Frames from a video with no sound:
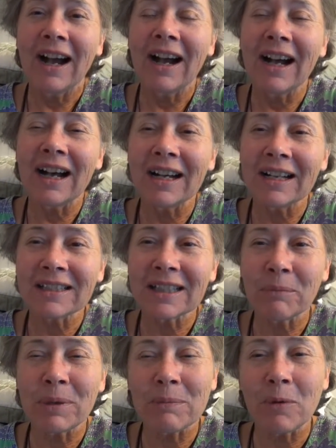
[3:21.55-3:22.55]
Uh,
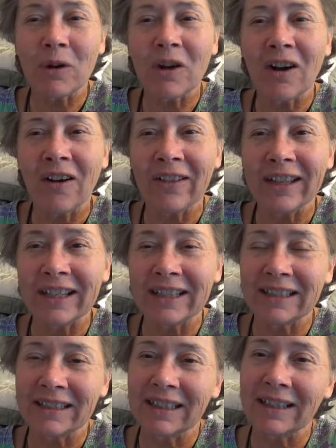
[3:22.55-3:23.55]
some people call
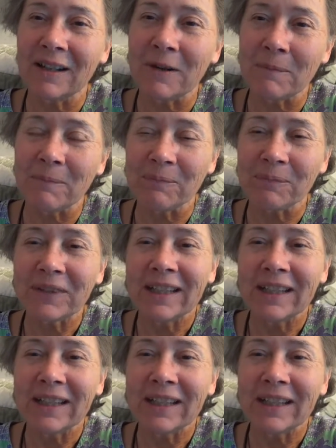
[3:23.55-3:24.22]
it um,